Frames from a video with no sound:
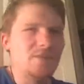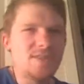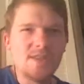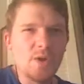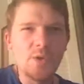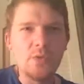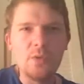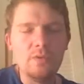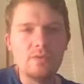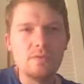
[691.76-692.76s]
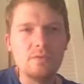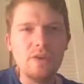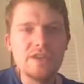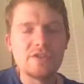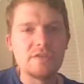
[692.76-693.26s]
There is no
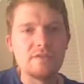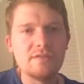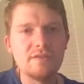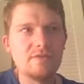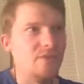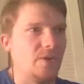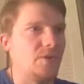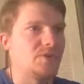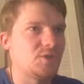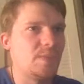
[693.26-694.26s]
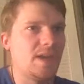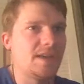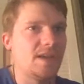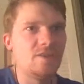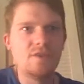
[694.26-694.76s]
reason for her to
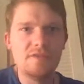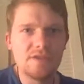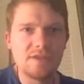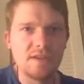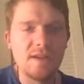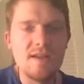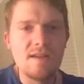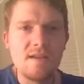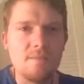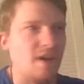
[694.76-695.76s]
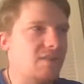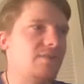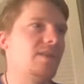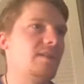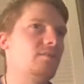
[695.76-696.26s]
speak at a university.
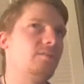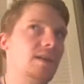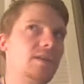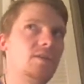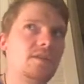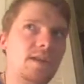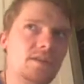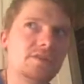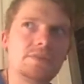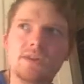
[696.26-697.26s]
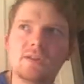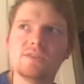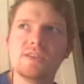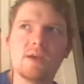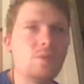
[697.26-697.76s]
My friend had a really good analogy
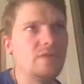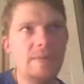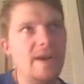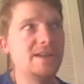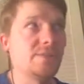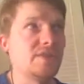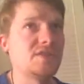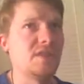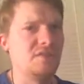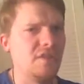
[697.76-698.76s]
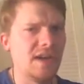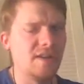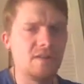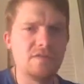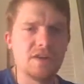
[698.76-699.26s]
where he was like, well, they might as well just
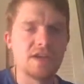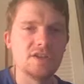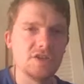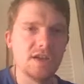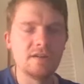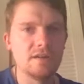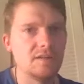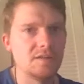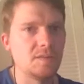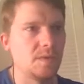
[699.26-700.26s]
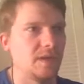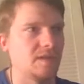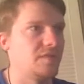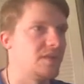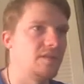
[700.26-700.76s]
invite the fucking janitor to
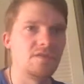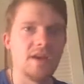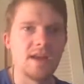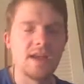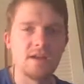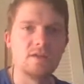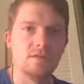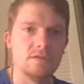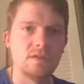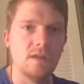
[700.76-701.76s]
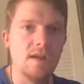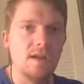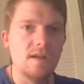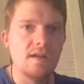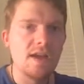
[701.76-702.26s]
speak if they're going to invite Ann Coulter.